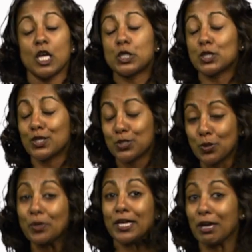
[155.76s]
So the
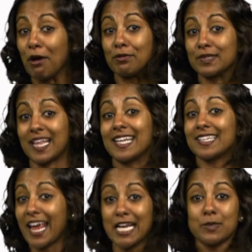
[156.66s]
story goes that
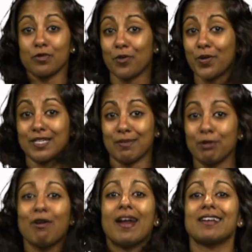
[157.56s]
days before the
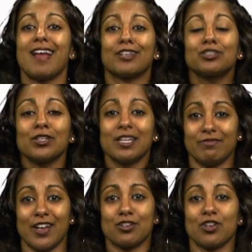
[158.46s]
Democratic National
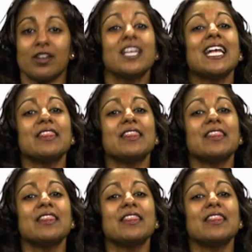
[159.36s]
Convention,